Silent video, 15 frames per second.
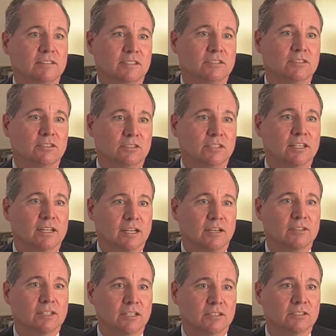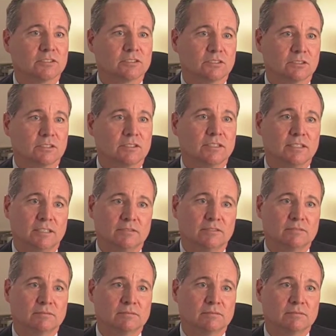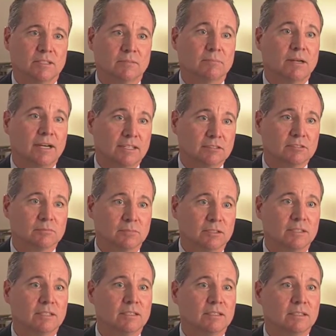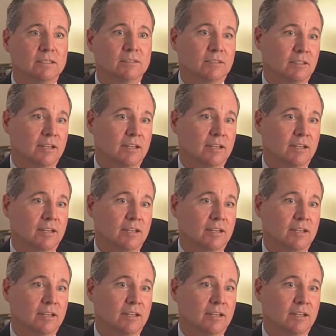need to look at how care is currently given and possibly the